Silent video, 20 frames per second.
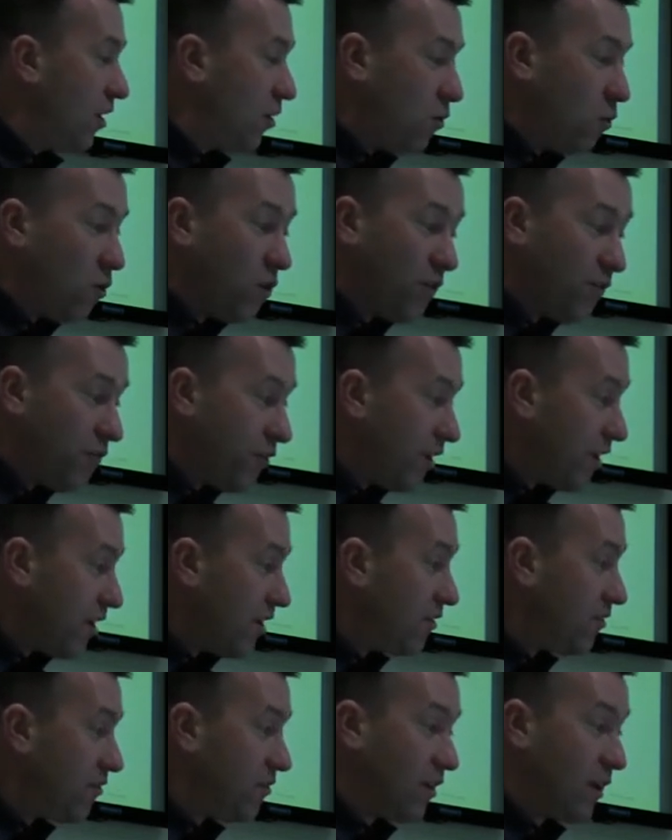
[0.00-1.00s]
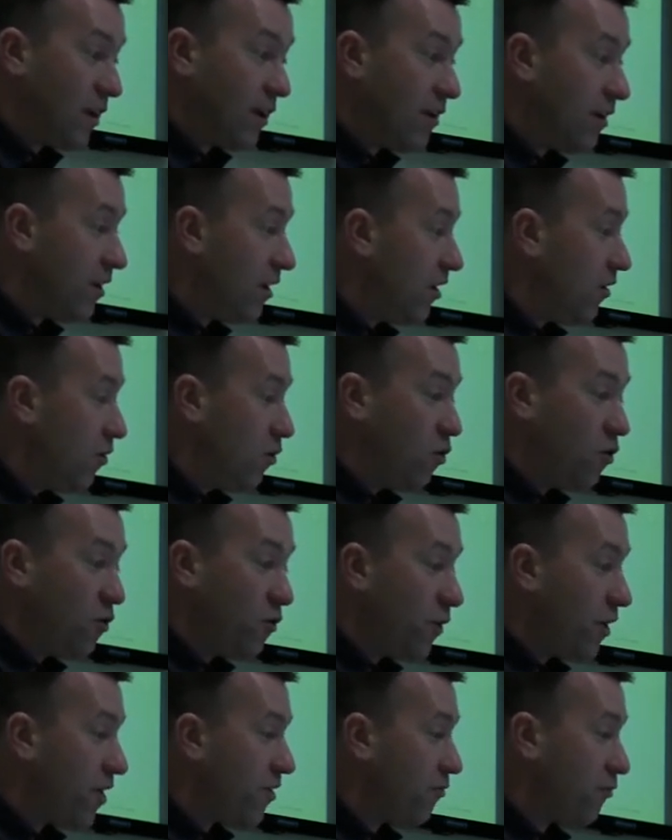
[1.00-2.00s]
all of these, uh, all the
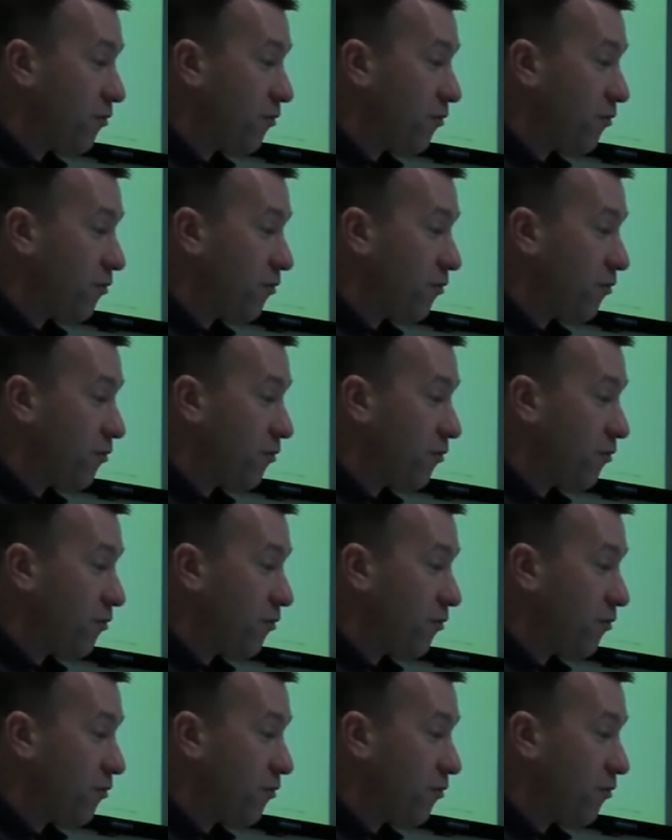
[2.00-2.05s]
way